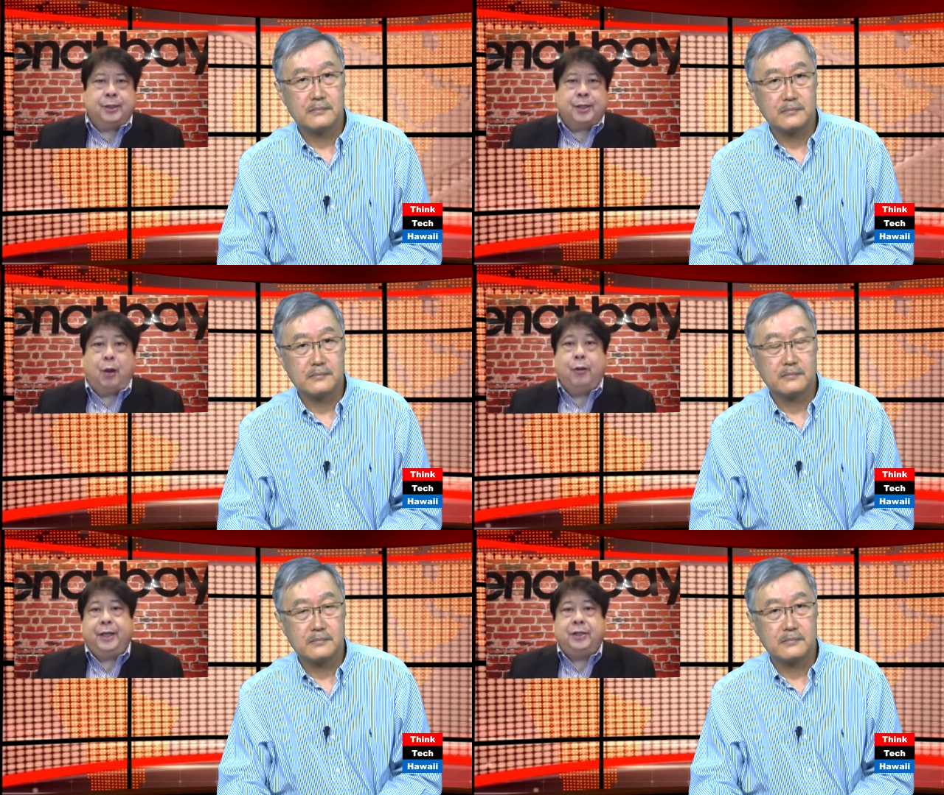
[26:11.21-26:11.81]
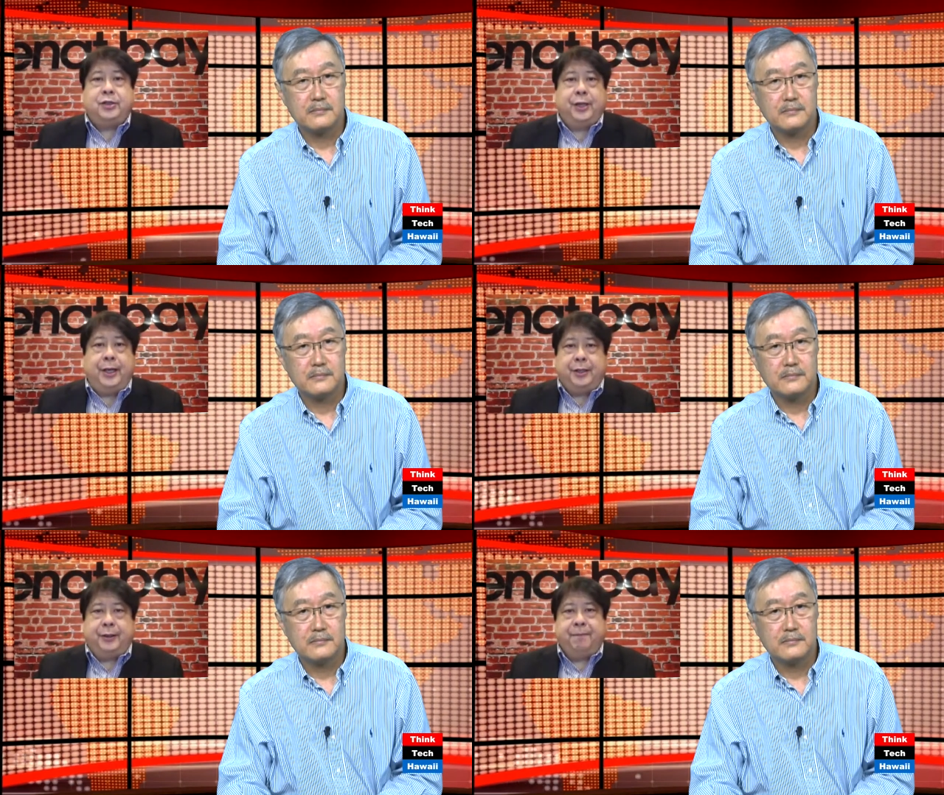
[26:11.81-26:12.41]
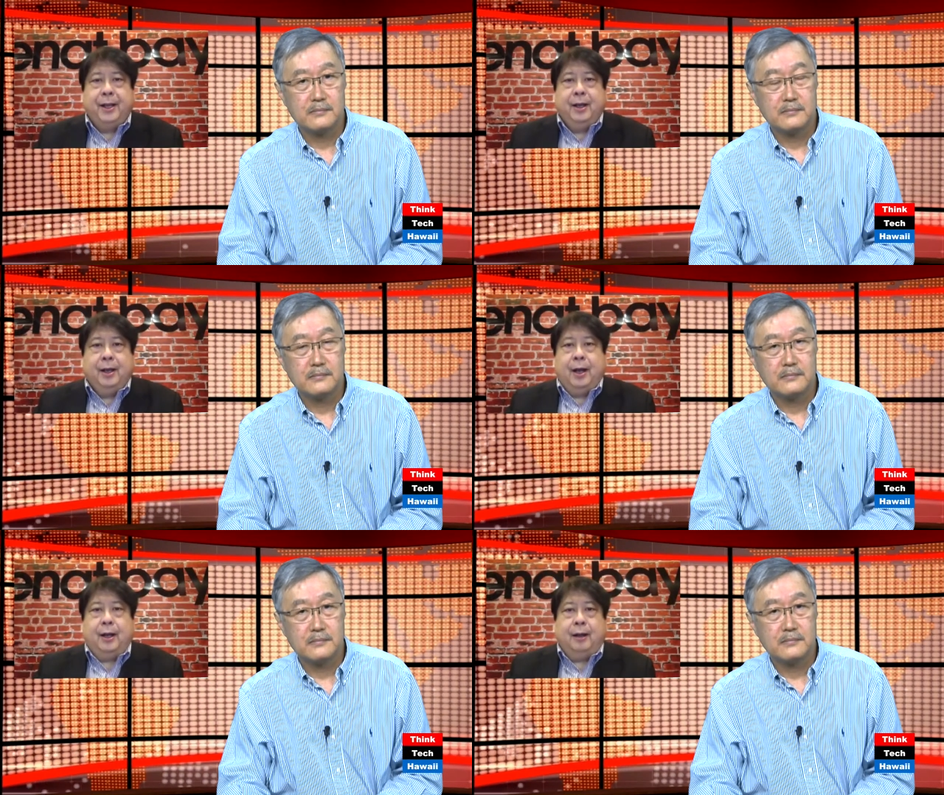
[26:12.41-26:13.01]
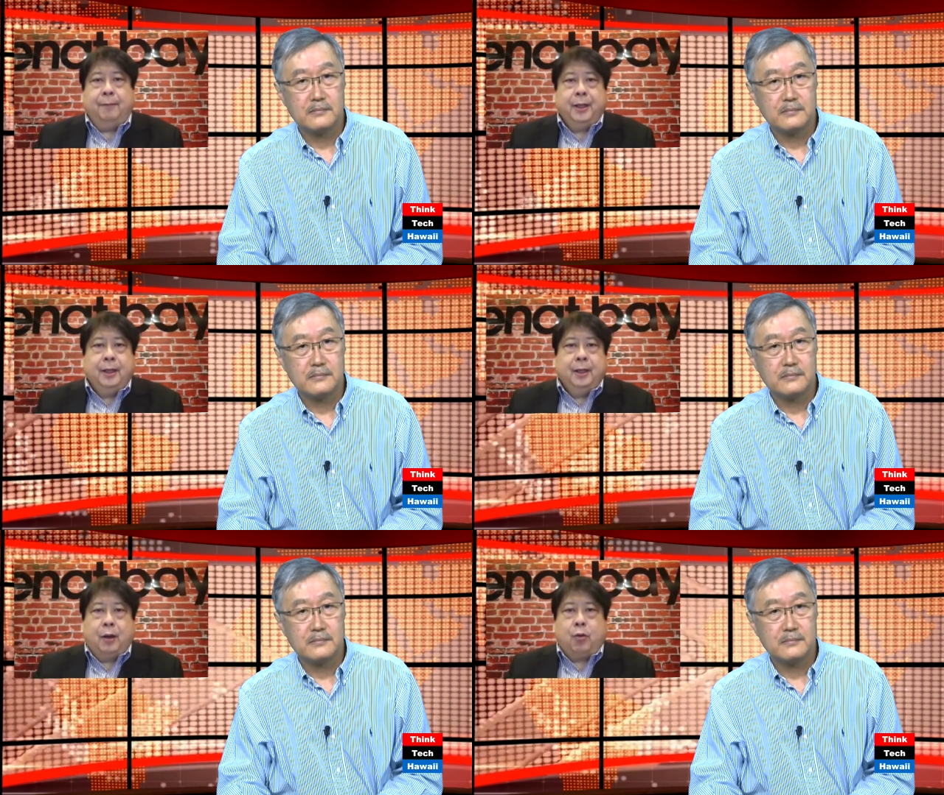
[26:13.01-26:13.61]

Speaker 1: However, that's changing. Uh, a